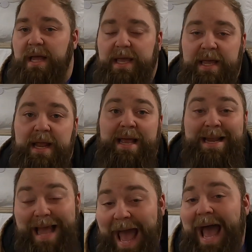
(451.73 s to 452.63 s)
Like
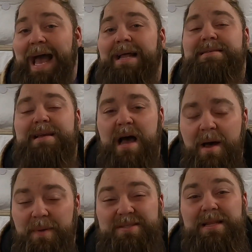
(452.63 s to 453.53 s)
it adds
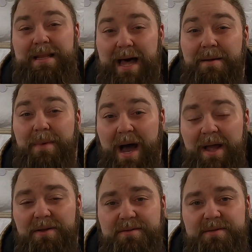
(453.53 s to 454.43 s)
up. That's a lot of
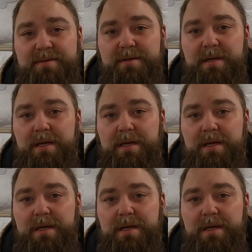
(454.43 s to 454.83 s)
miles.